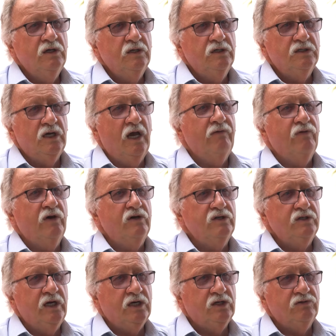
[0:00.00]
save
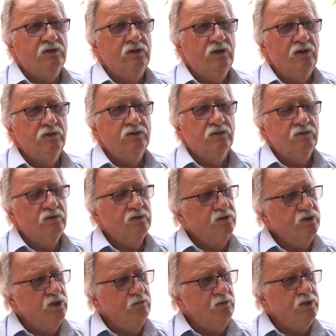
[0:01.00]
those extra dollars or
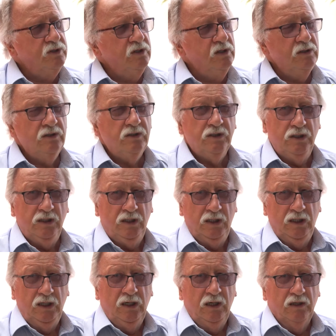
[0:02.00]
surplus dollars.
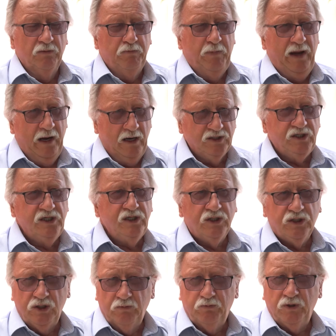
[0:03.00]
The power's in
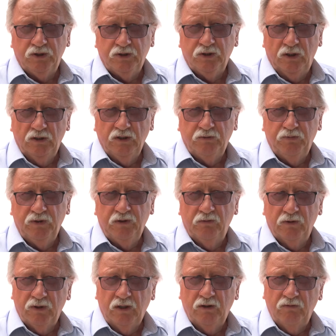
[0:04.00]
surplus dollars.
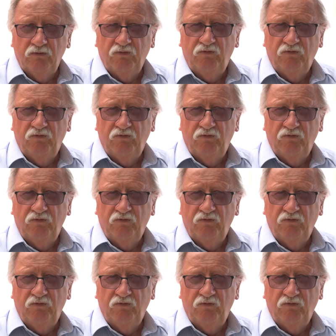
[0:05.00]
People don't